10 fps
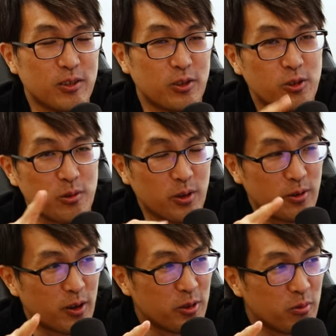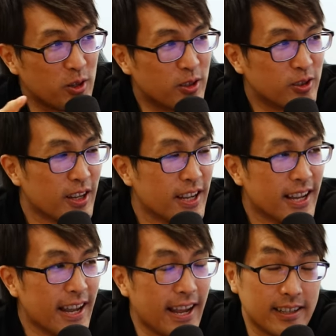your trip around the world.
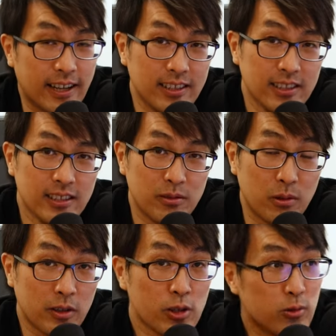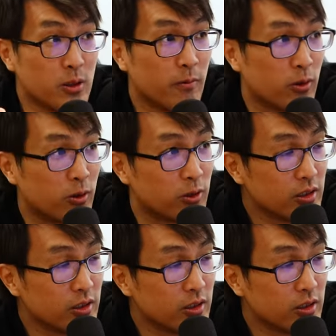And KC, we've actually known him for